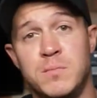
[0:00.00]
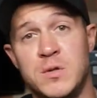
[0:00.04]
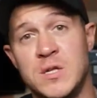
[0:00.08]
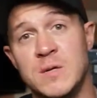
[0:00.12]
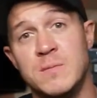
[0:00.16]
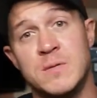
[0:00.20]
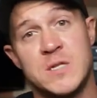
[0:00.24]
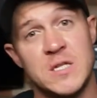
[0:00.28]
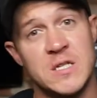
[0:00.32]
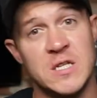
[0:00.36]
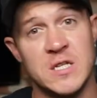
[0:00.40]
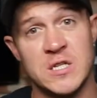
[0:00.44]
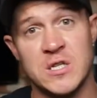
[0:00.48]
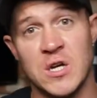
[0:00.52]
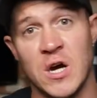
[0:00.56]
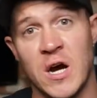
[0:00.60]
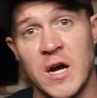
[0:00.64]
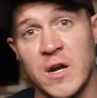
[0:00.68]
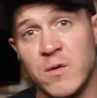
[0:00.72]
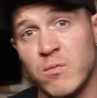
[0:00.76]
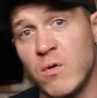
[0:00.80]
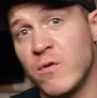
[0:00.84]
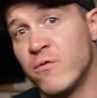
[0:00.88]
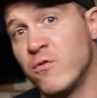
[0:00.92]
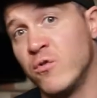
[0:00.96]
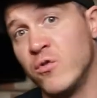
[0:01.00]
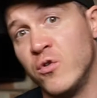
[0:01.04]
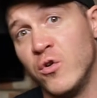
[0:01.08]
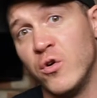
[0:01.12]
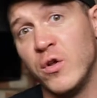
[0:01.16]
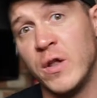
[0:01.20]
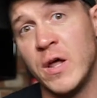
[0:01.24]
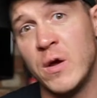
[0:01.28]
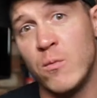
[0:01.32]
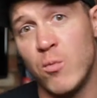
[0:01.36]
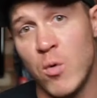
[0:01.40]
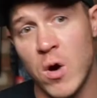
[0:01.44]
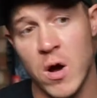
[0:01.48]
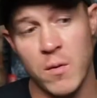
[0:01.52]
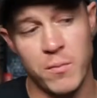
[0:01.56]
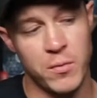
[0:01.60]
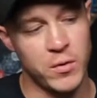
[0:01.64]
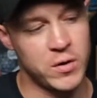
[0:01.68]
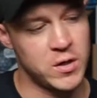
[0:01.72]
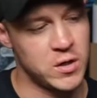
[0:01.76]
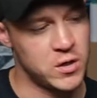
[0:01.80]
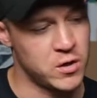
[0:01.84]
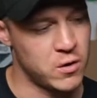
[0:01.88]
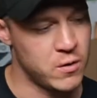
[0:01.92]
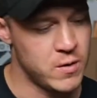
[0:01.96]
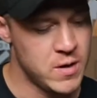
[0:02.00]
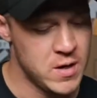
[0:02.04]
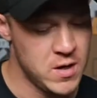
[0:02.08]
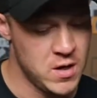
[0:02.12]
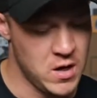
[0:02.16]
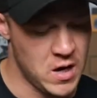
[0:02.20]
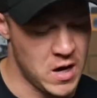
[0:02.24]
decide whether or not they were booking you.